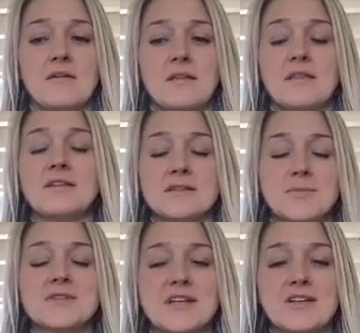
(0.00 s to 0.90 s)
this
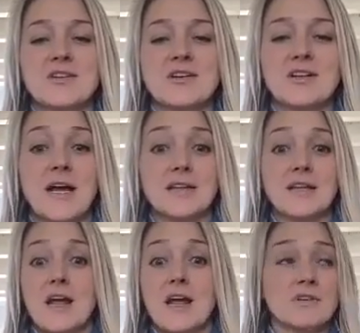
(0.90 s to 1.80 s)
particular client
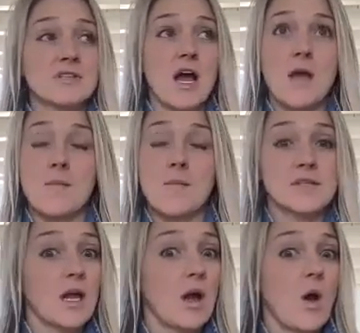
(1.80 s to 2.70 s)
that every time it's
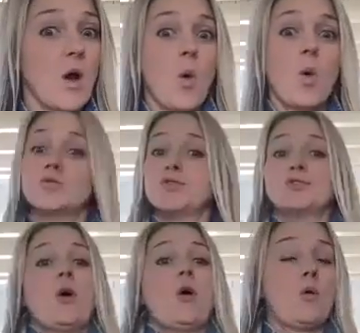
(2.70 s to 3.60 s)
like
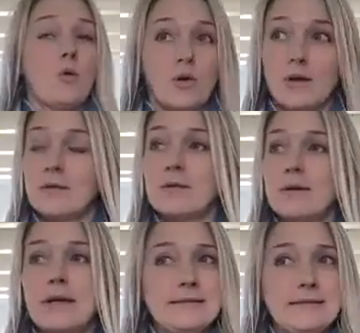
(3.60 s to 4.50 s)
so
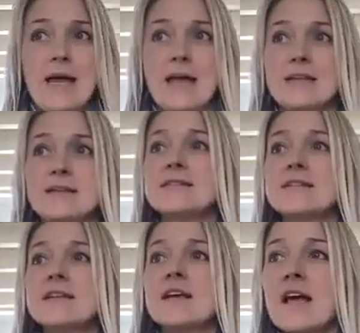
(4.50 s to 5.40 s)
intense
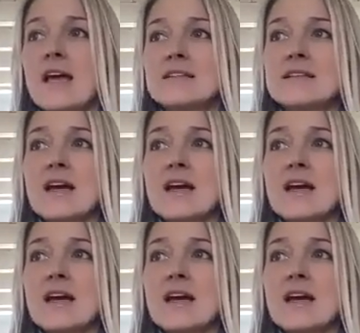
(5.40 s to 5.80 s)
is,